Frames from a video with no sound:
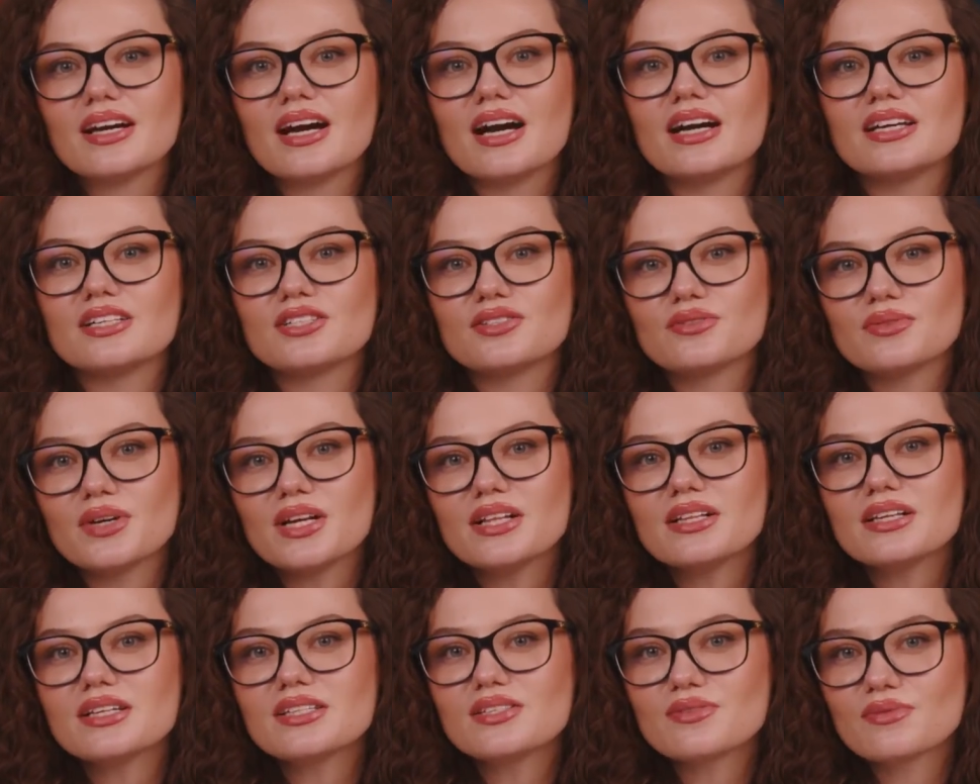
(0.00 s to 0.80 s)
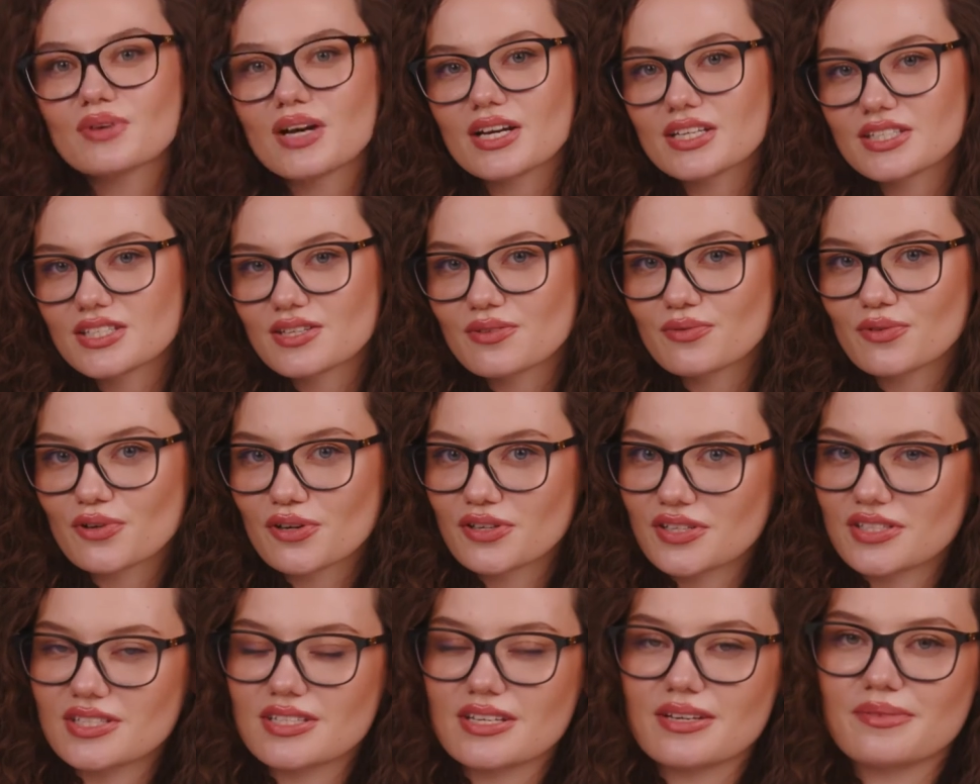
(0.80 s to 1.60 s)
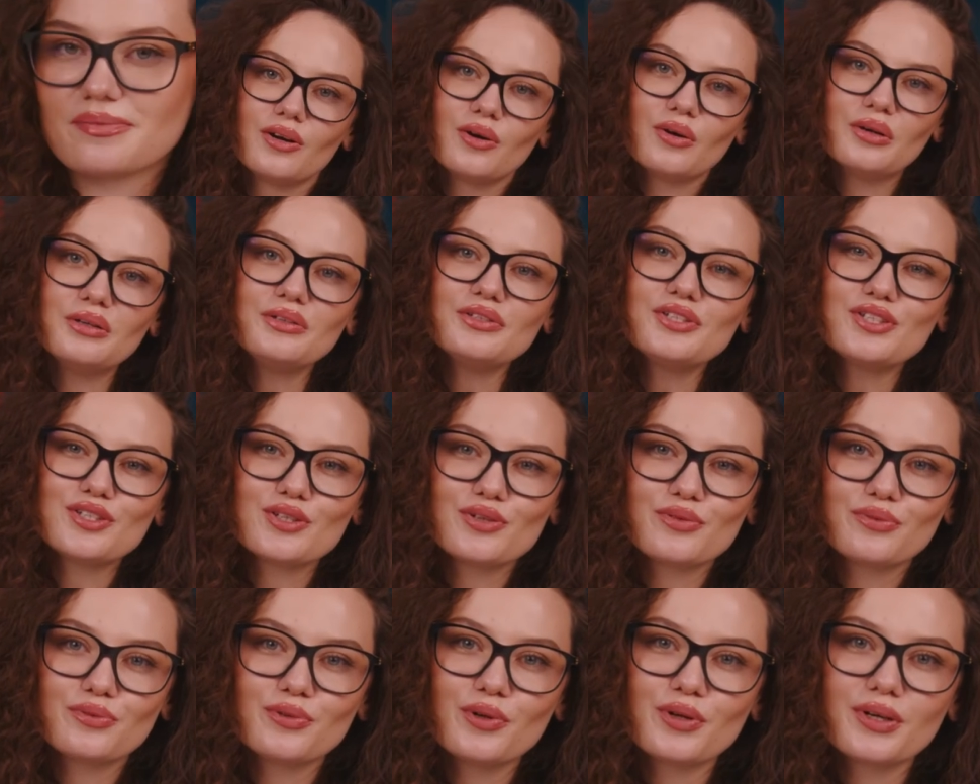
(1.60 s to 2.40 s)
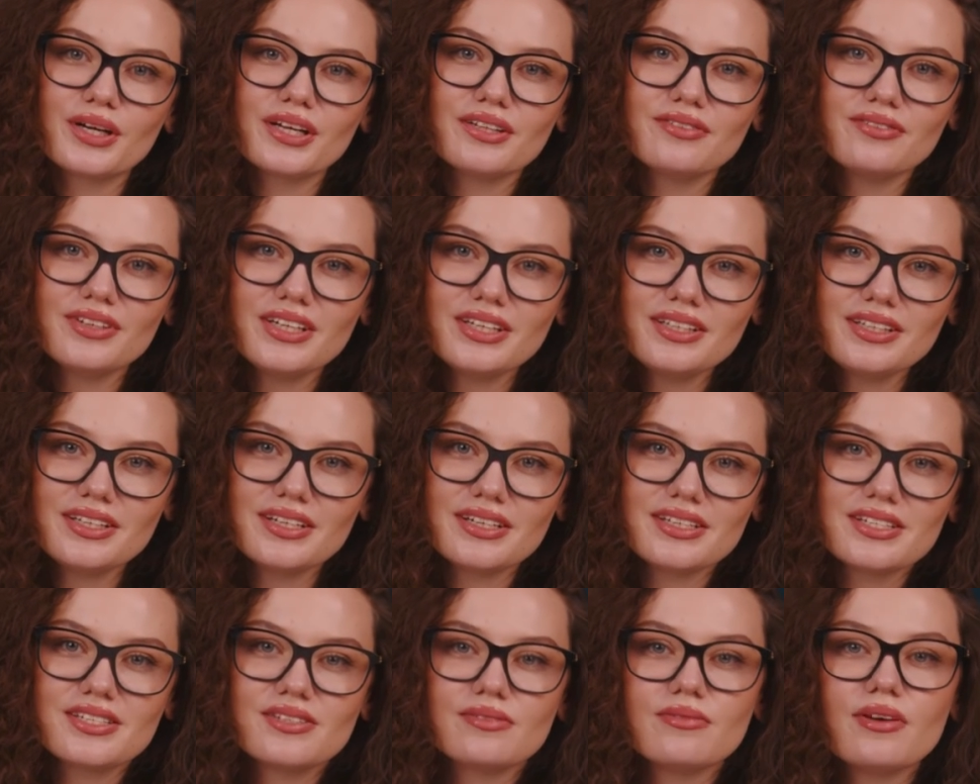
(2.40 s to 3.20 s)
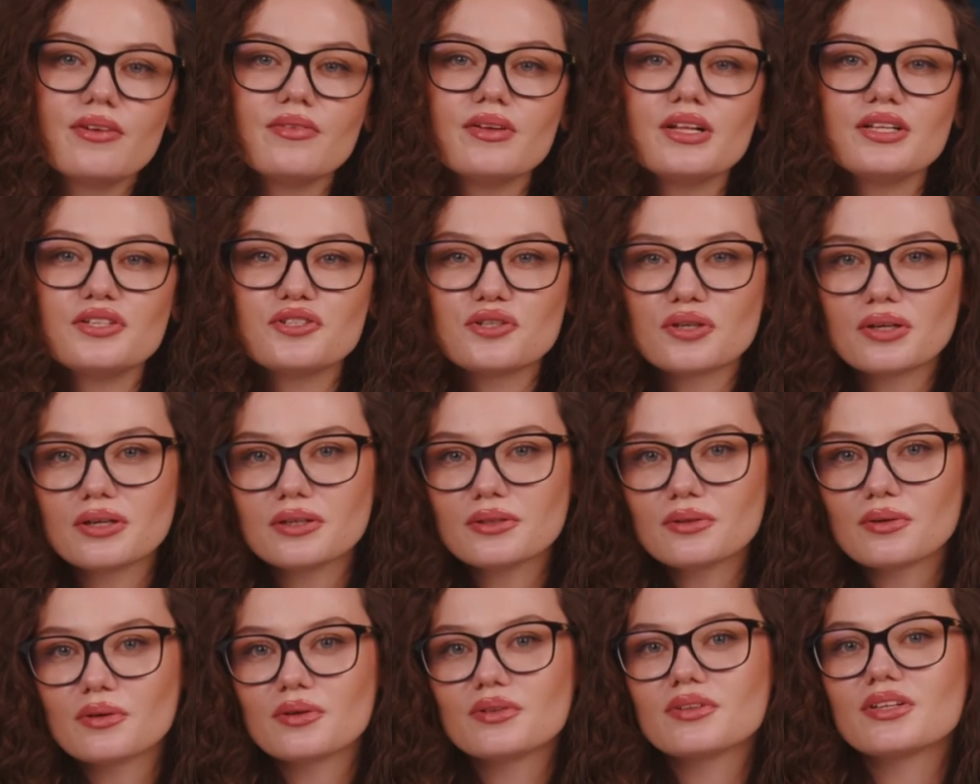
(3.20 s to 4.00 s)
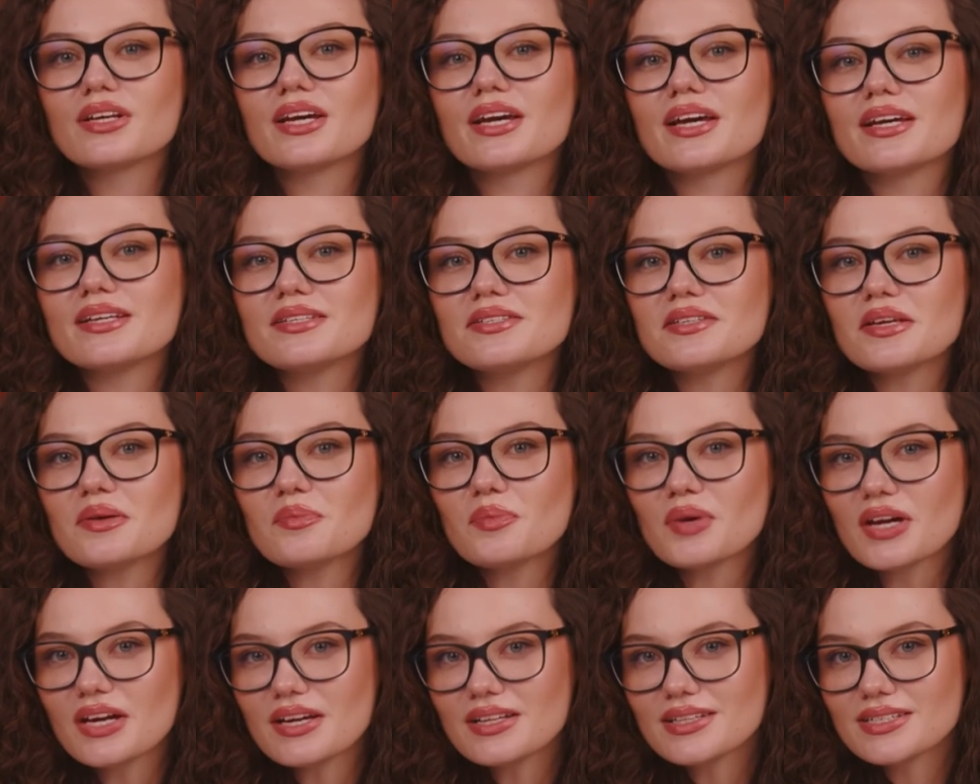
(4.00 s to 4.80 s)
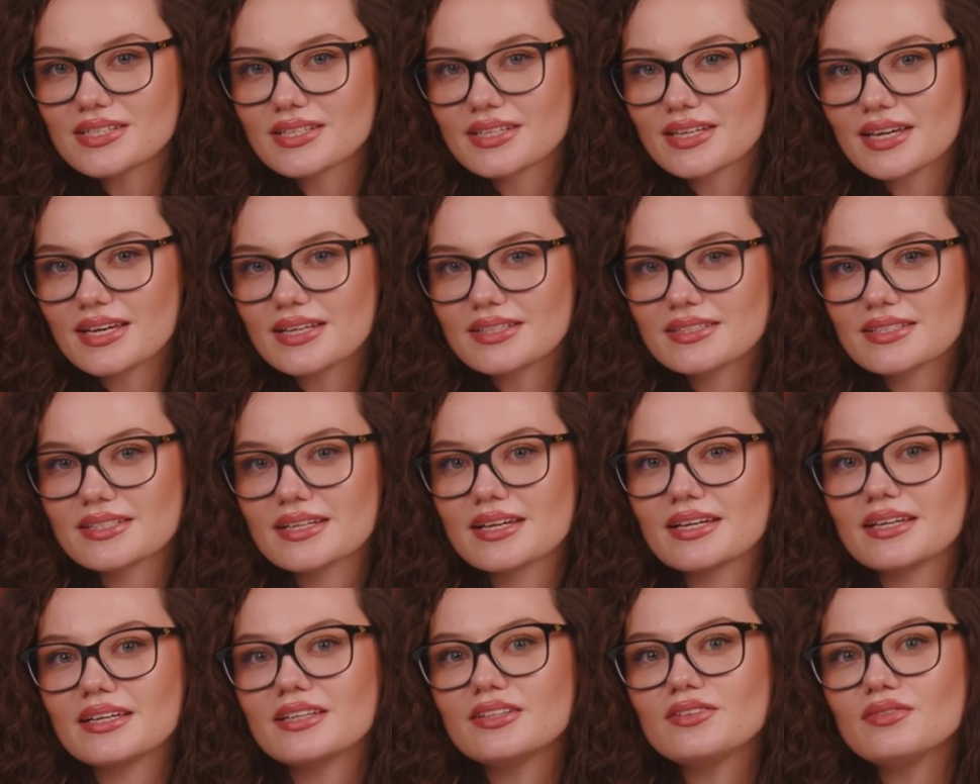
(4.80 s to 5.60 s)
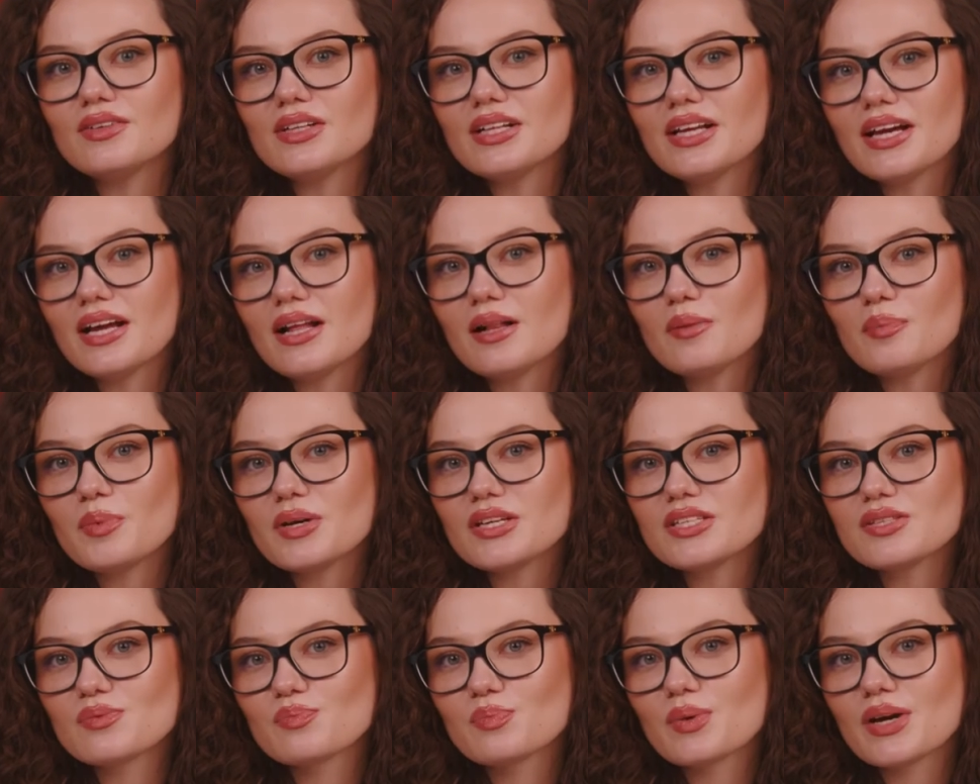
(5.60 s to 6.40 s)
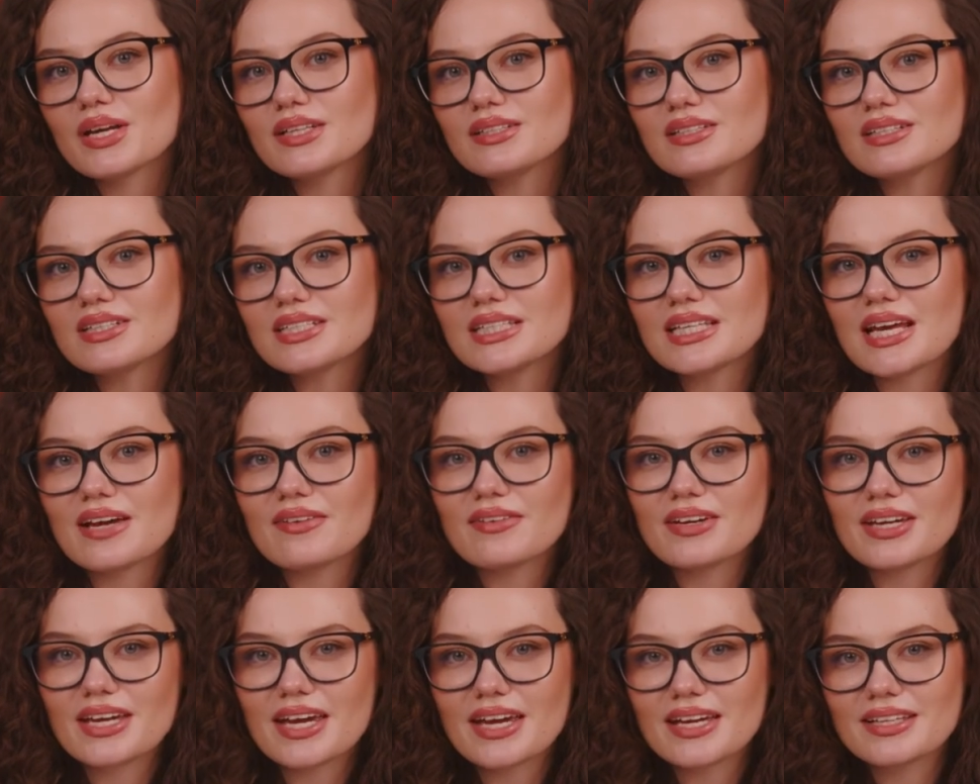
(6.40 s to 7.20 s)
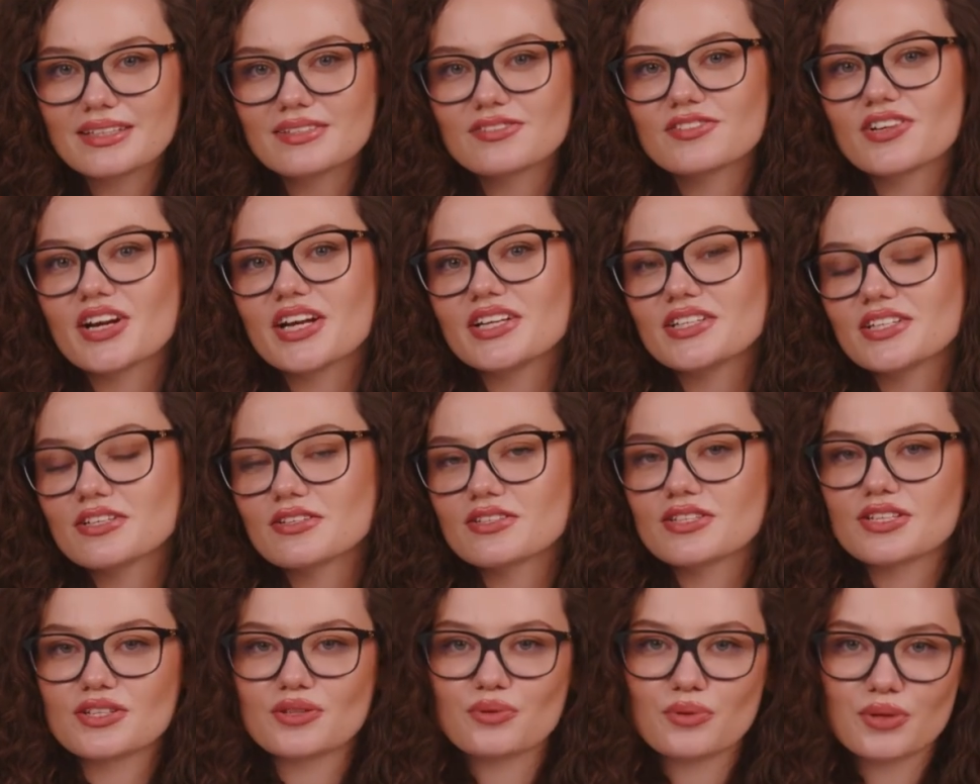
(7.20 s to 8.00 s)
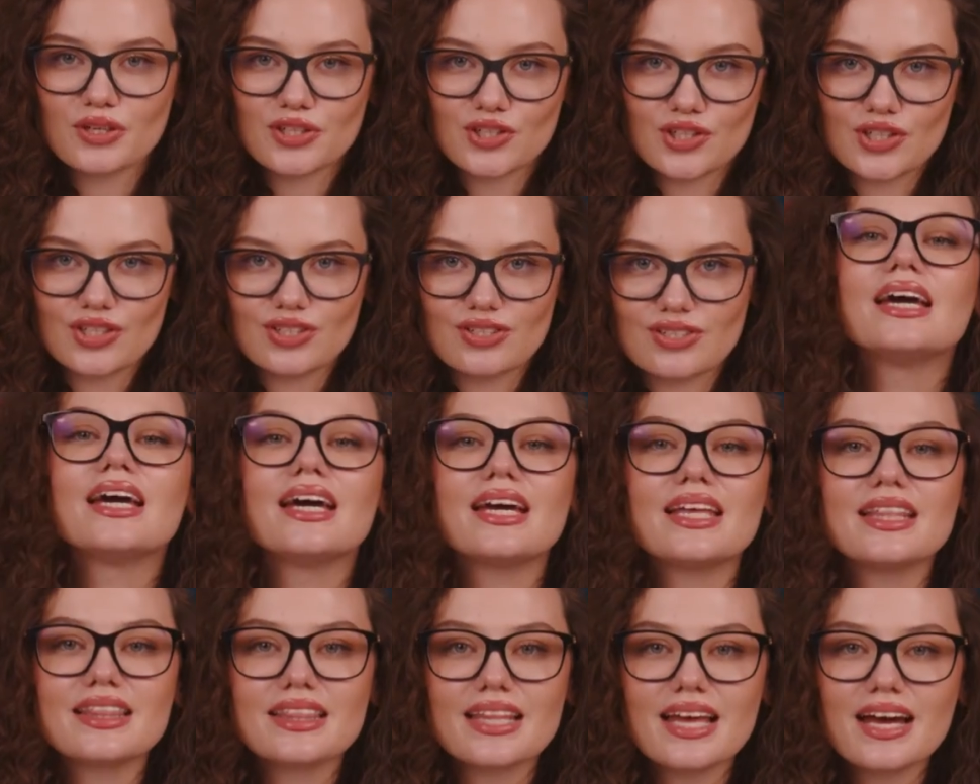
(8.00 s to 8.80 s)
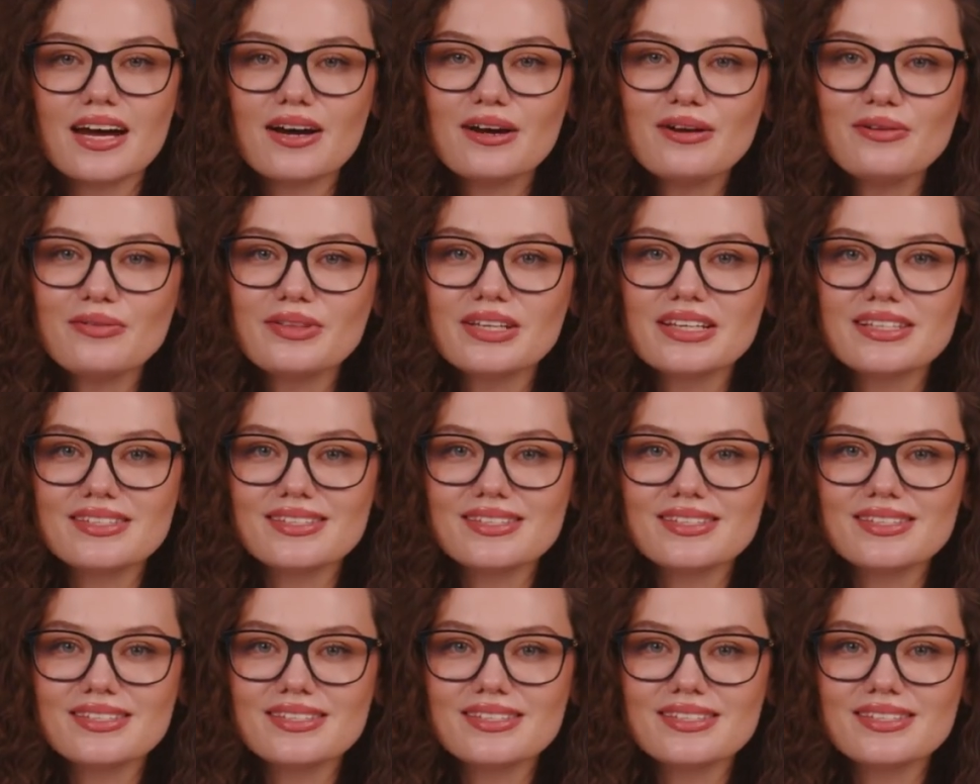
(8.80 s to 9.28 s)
as well as vice versa. Also, for convenience, we will turn on the SMA indicator. It will help us better navigate trading situation. And now the